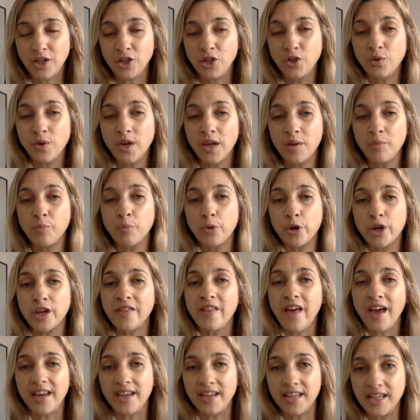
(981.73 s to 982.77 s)
You can bring
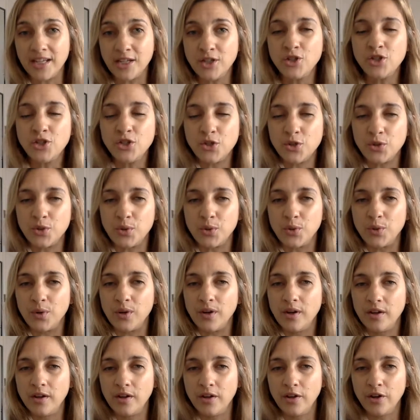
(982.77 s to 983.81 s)
that into
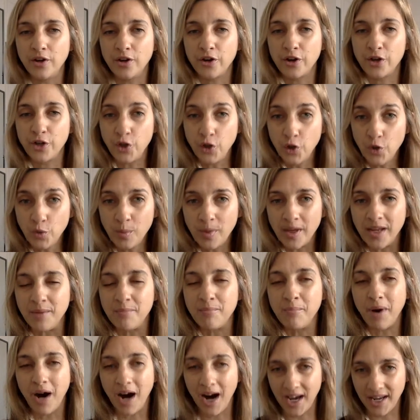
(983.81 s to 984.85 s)
your human
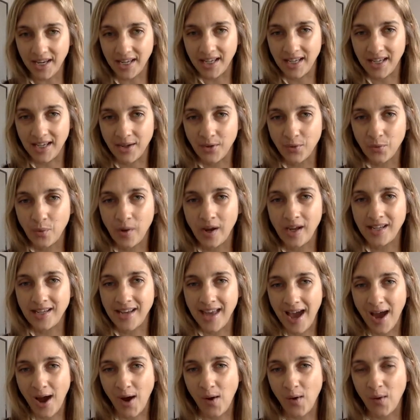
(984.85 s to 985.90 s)
body right
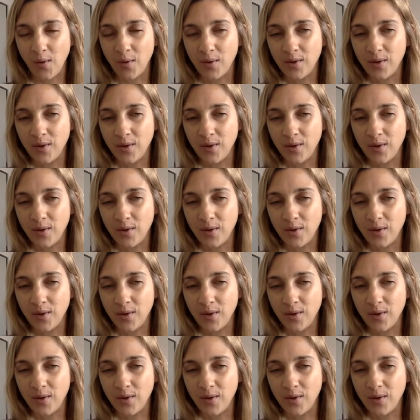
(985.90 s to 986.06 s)
now.